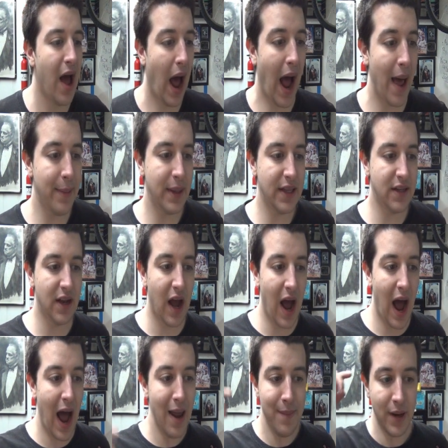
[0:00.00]
I mean,
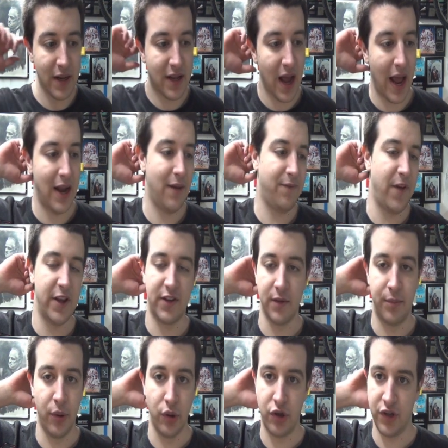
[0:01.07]
and I'm facing
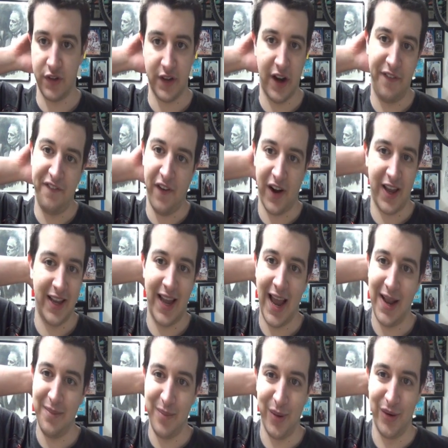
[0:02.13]
Bujins, and I fucking
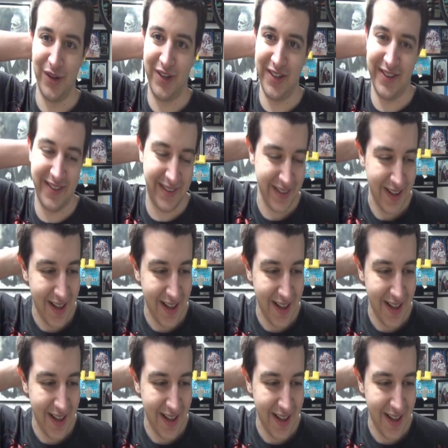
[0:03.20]
hate Bujins.